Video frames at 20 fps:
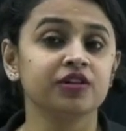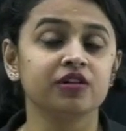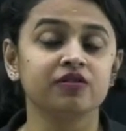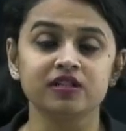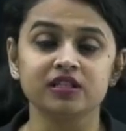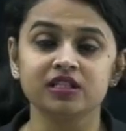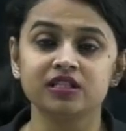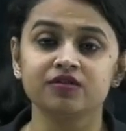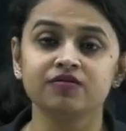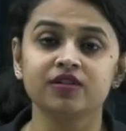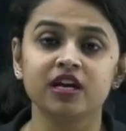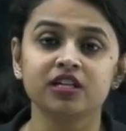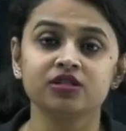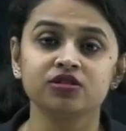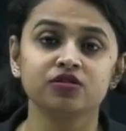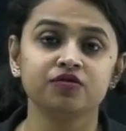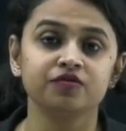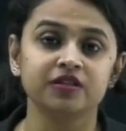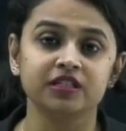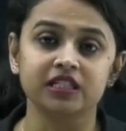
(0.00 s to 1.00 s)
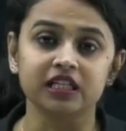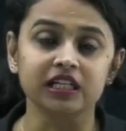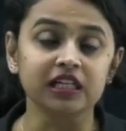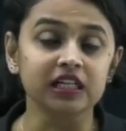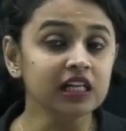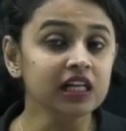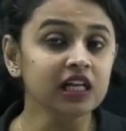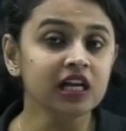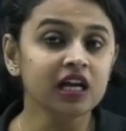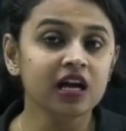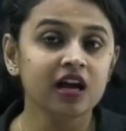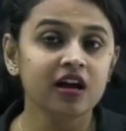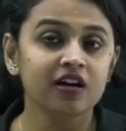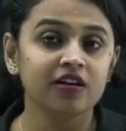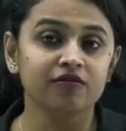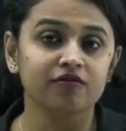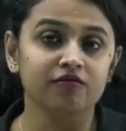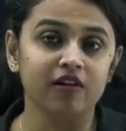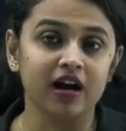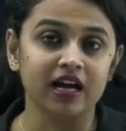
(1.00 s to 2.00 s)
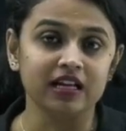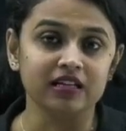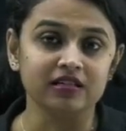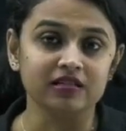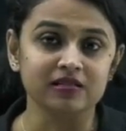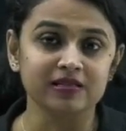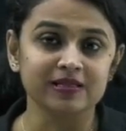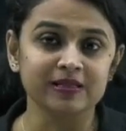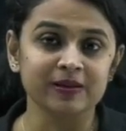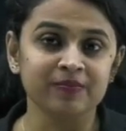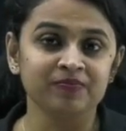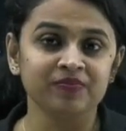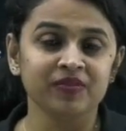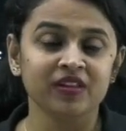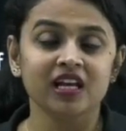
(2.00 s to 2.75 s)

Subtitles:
aggressiveness or physical violence.